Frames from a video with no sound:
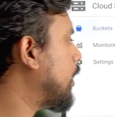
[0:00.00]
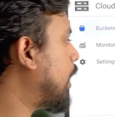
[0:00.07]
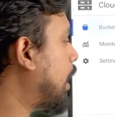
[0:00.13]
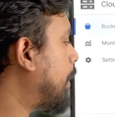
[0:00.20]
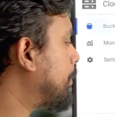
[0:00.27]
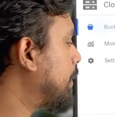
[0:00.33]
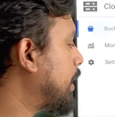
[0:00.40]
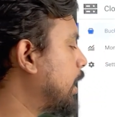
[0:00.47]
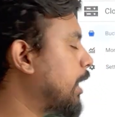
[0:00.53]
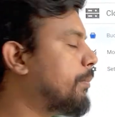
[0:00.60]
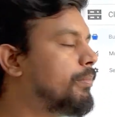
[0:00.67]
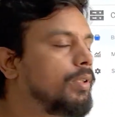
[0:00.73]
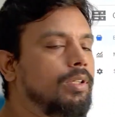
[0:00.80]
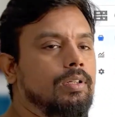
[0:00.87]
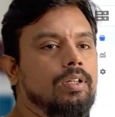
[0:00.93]

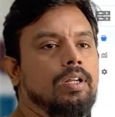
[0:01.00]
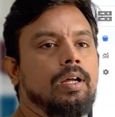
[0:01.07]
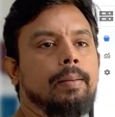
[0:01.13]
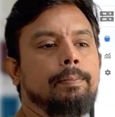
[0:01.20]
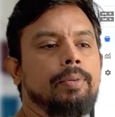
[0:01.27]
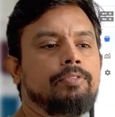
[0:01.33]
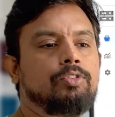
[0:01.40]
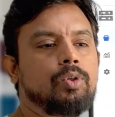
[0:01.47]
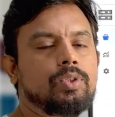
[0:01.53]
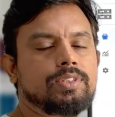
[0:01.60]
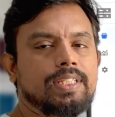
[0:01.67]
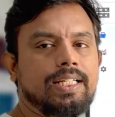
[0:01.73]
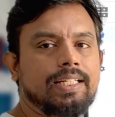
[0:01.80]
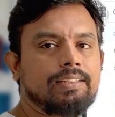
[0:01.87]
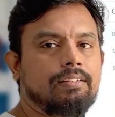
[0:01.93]
applicable before
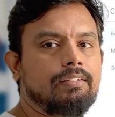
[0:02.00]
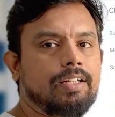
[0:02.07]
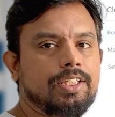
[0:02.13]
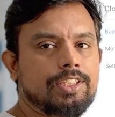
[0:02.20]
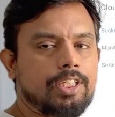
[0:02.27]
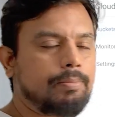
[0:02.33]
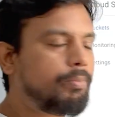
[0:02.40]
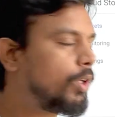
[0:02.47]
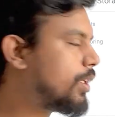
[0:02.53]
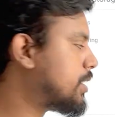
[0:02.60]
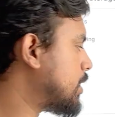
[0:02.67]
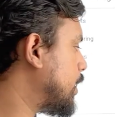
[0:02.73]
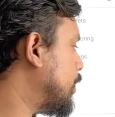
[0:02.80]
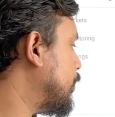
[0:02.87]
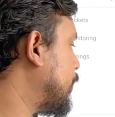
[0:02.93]
setting the retention
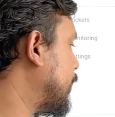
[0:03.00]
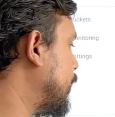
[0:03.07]
policy.